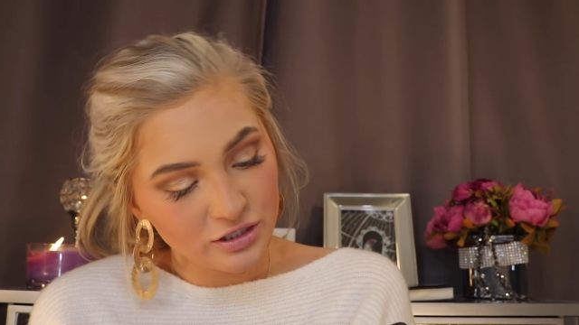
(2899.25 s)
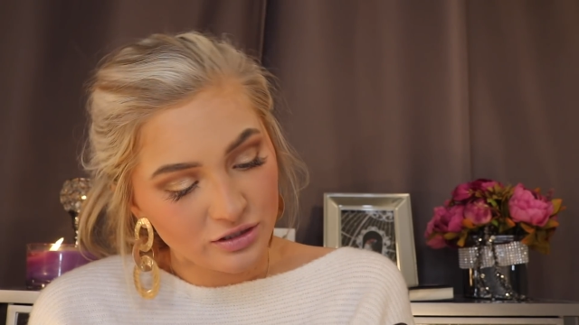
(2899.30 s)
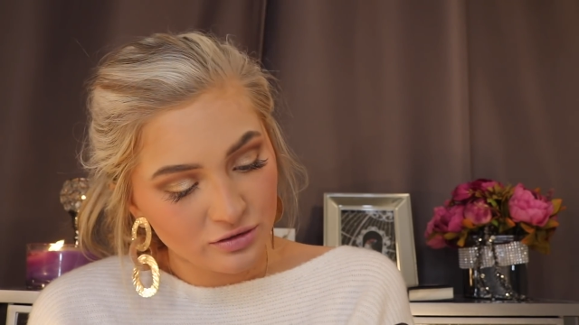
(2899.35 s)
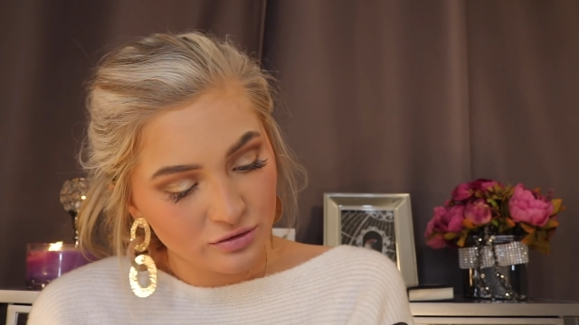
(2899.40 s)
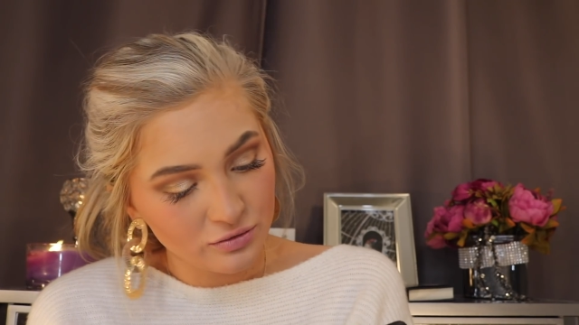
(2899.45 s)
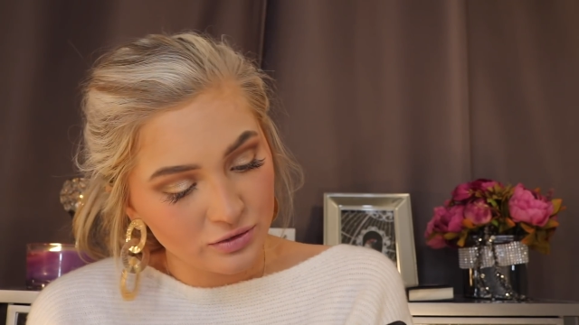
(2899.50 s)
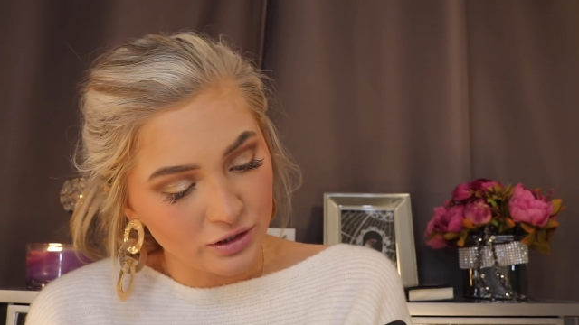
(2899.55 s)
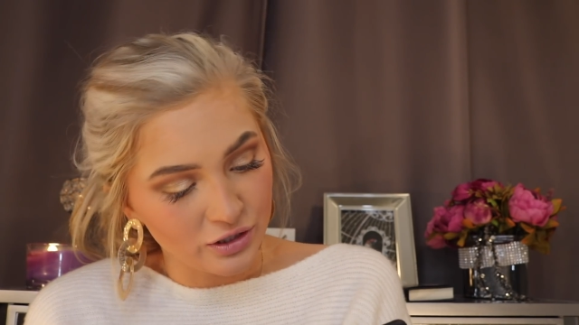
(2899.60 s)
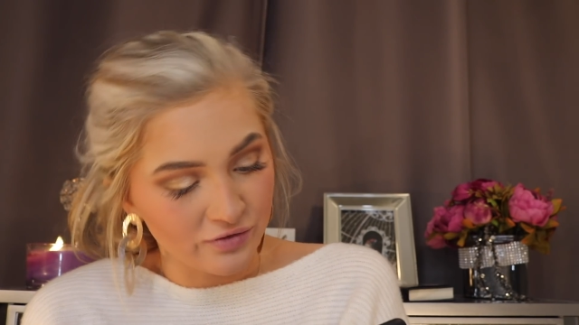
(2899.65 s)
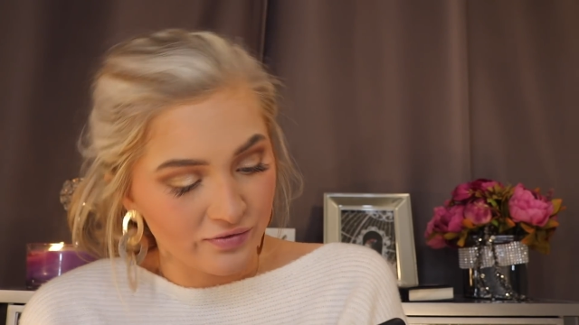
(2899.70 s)

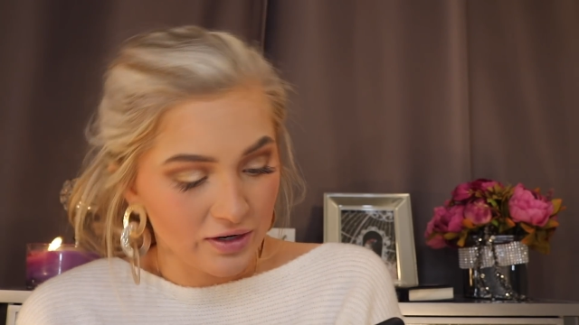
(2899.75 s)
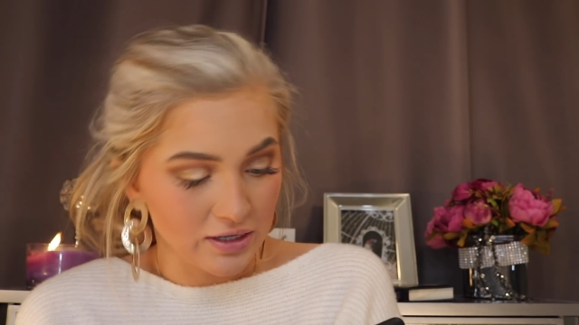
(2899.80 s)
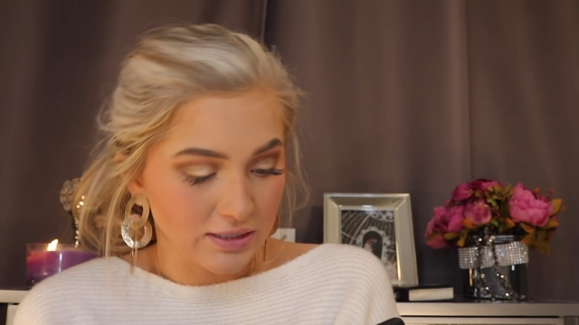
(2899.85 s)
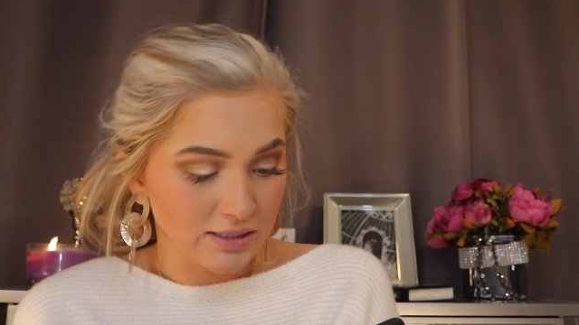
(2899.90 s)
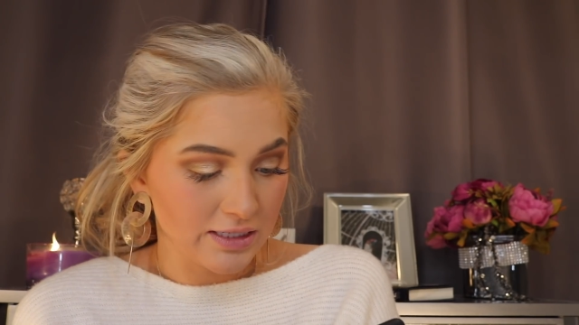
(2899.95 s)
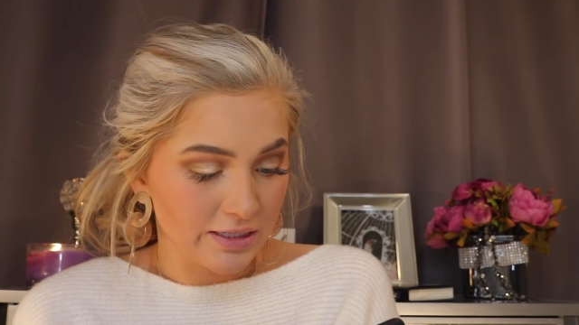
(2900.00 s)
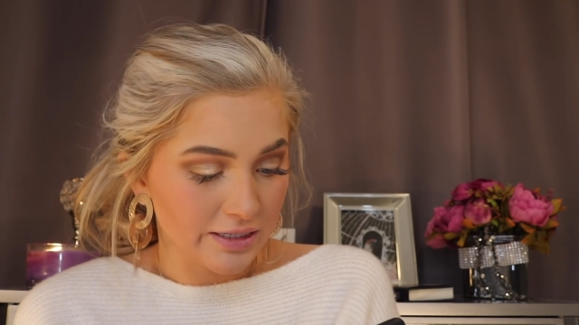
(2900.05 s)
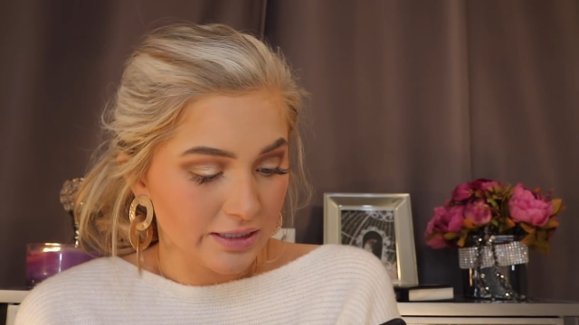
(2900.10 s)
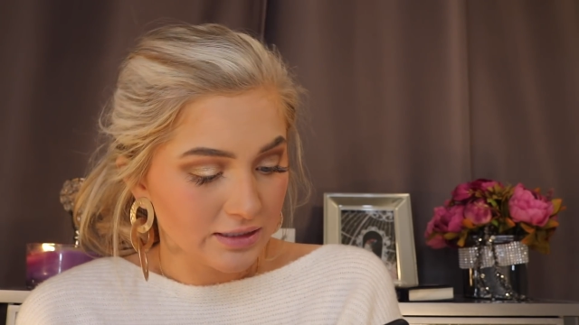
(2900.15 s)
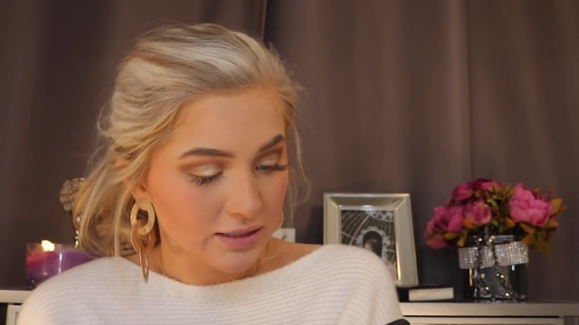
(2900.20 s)

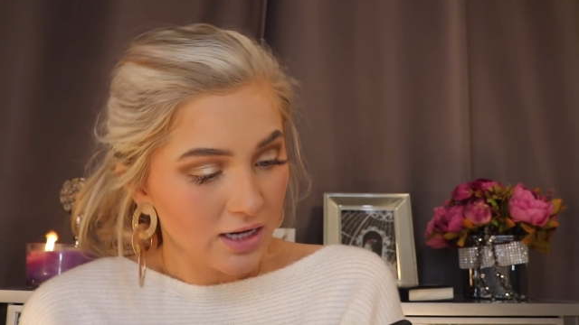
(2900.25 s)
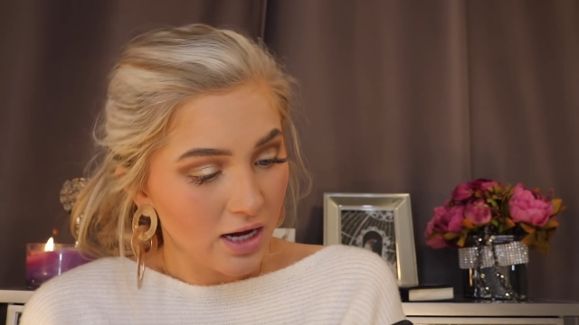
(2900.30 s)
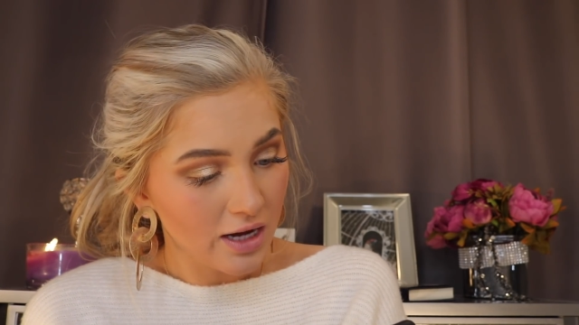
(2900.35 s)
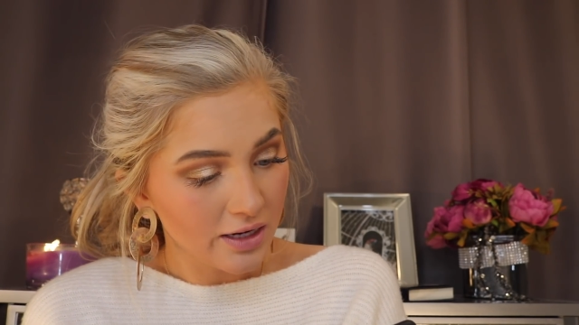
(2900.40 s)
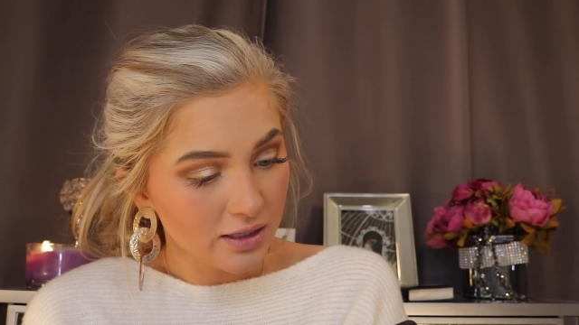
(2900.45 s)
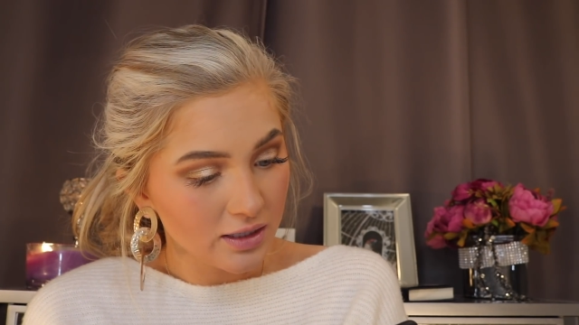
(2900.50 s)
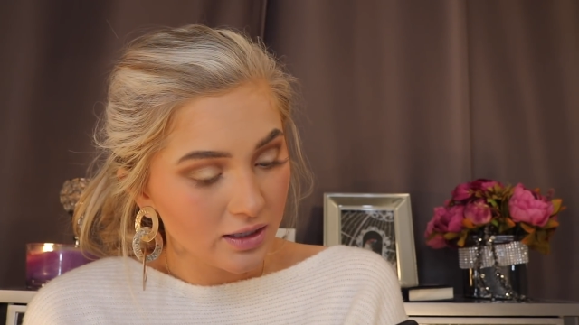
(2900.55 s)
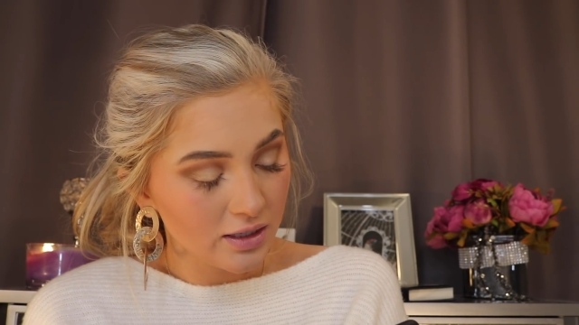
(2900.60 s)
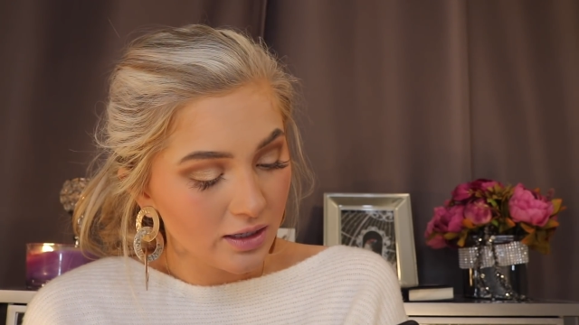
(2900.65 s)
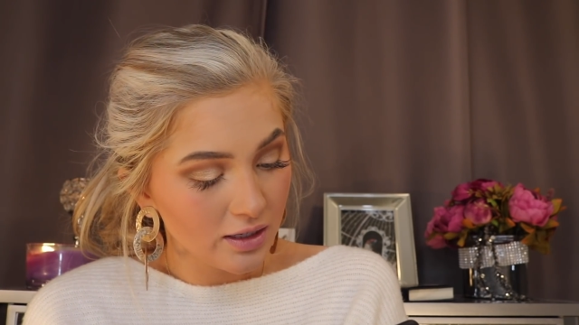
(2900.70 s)
University of
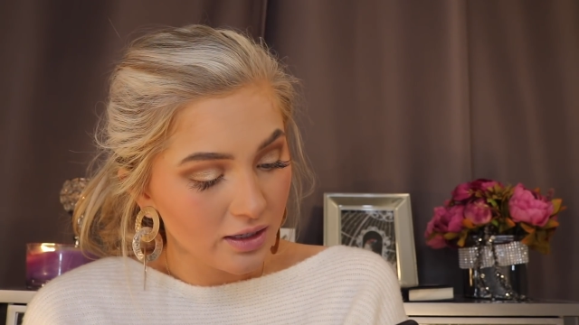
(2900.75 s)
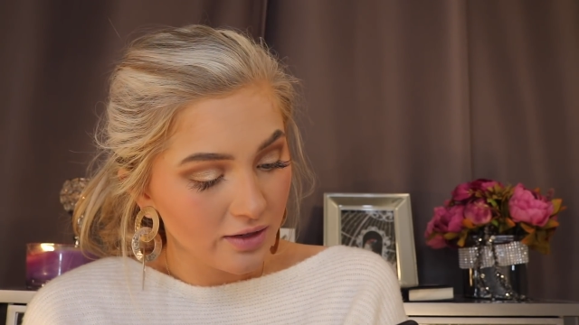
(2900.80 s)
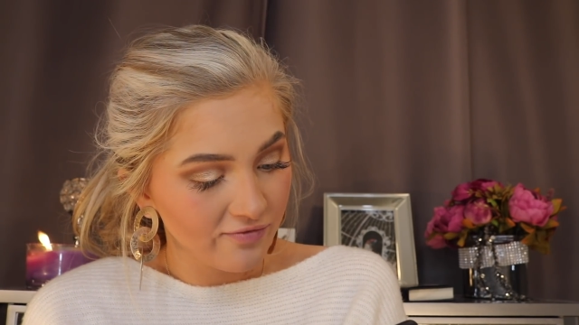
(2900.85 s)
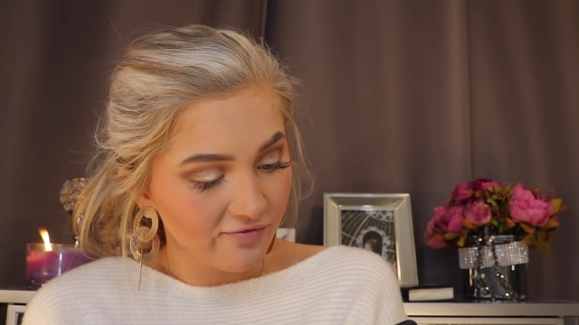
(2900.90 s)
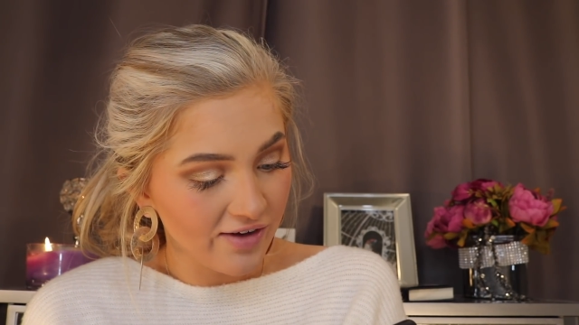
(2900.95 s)
Kentucky.